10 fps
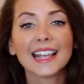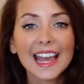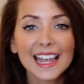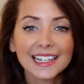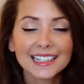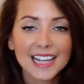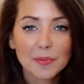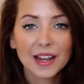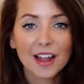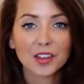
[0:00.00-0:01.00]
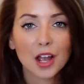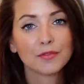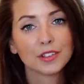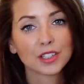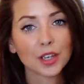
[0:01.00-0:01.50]
Again, stepping out of the
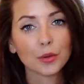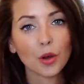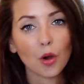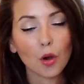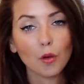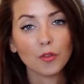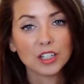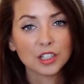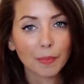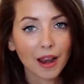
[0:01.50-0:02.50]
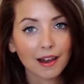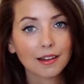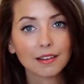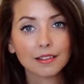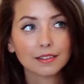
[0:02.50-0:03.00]
comfort zone of
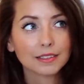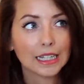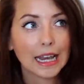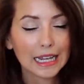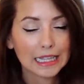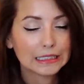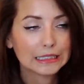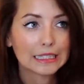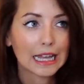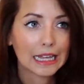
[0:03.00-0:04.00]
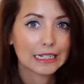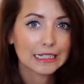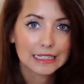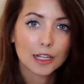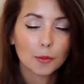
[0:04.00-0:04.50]
black leggings
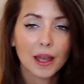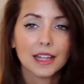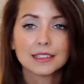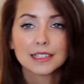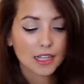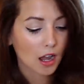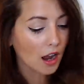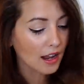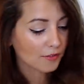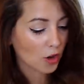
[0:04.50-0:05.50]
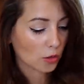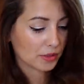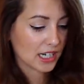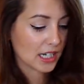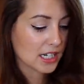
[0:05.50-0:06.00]
and disco pants, I have
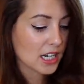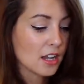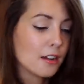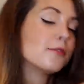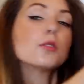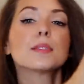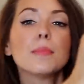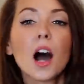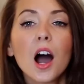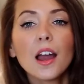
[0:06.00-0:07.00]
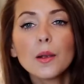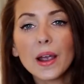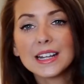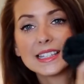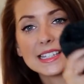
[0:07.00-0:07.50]
opted for some
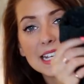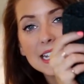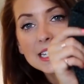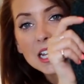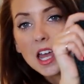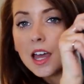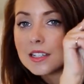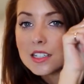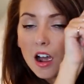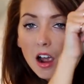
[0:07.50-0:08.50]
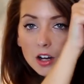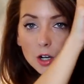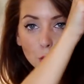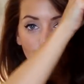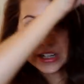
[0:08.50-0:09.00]
high-waisted
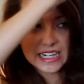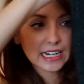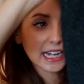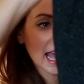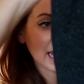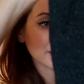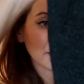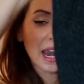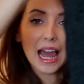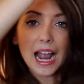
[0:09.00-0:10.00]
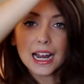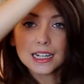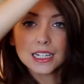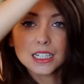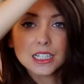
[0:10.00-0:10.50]
dark green and
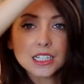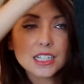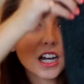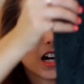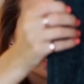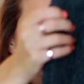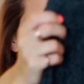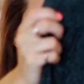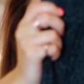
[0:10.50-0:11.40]
black tiny